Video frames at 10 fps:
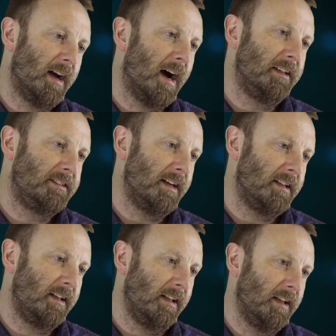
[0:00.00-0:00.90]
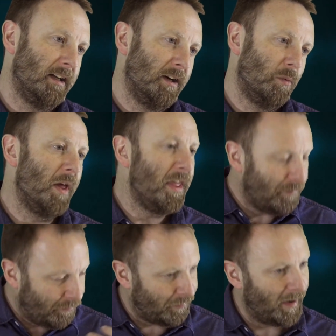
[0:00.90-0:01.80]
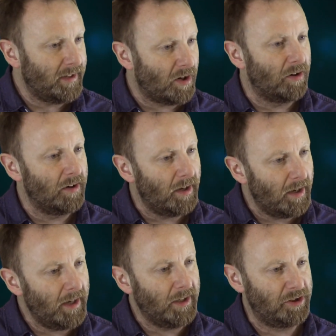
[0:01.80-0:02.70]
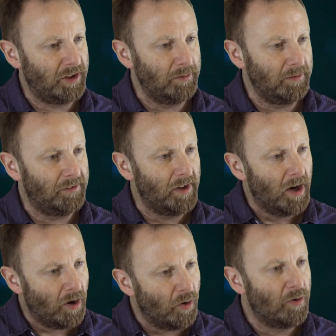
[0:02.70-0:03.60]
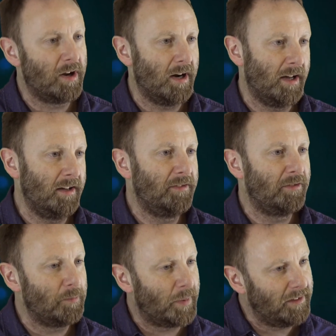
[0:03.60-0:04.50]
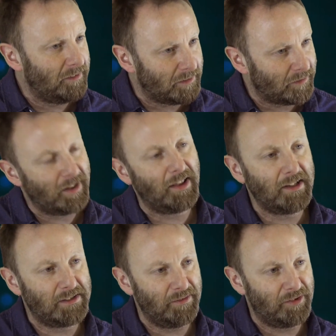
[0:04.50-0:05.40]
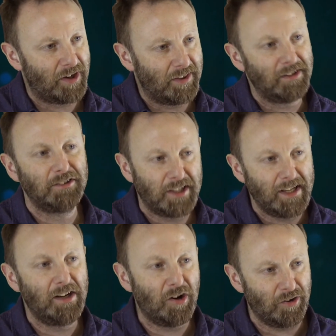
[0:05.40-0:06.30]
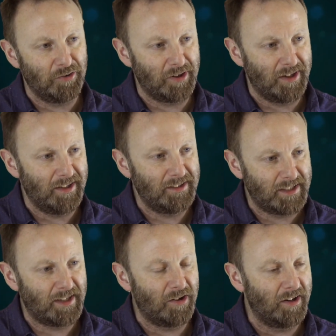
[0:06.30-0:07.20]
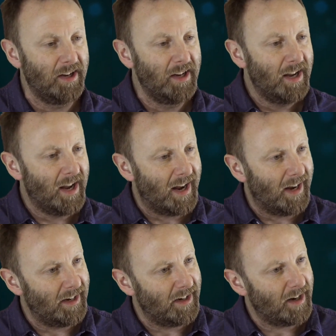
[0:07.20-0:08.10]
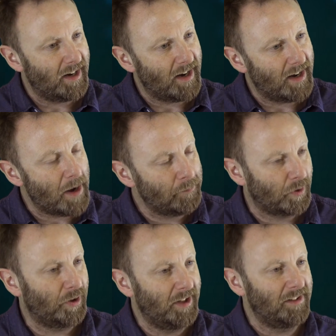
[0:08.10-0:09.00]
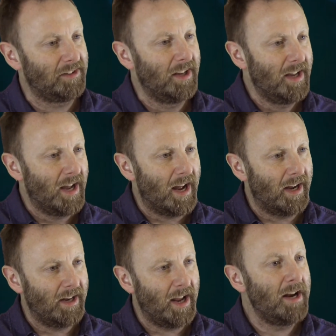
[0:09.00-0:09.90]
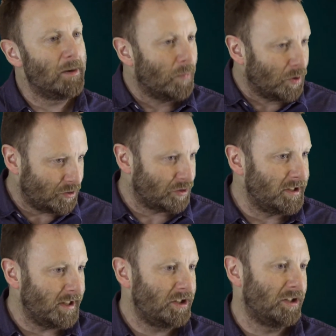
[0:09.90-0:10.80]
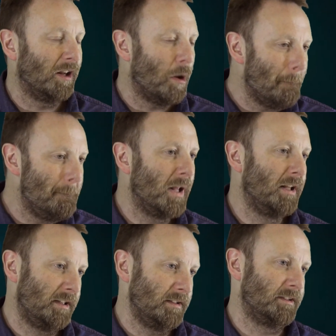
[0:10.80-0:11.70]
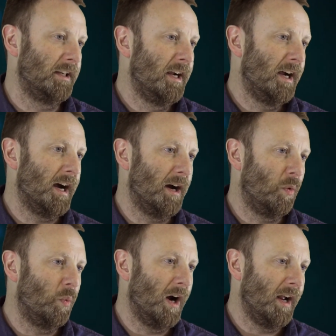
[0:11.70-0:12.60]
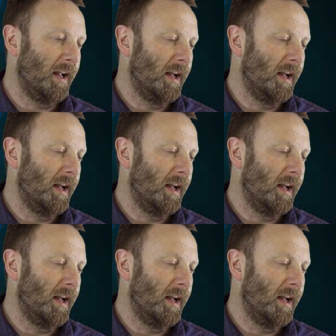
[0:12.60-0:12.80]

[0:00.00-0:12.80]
identity, where they fight on issues, organise from a basis of collective strength, and take on employers in a more traditional, militant way.